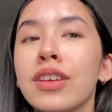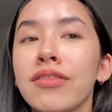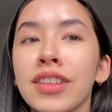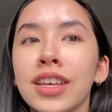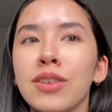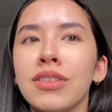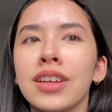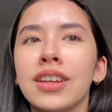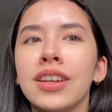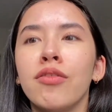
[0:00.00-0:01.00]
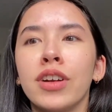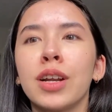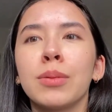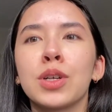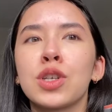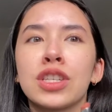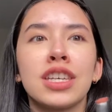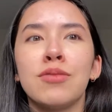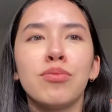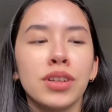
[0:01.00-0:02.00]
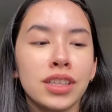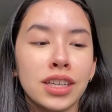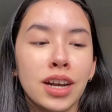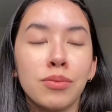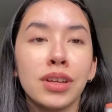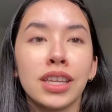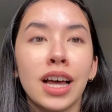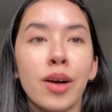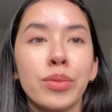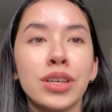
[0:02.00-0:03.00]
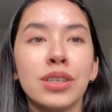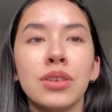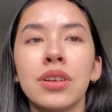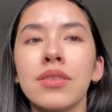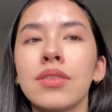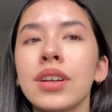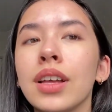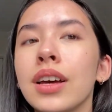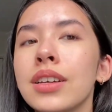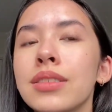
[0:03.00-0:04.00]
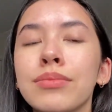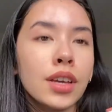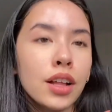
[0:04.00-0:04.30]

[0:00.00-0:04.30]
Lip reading: I feel like you can very much just keep building it up like that because you don't even realize.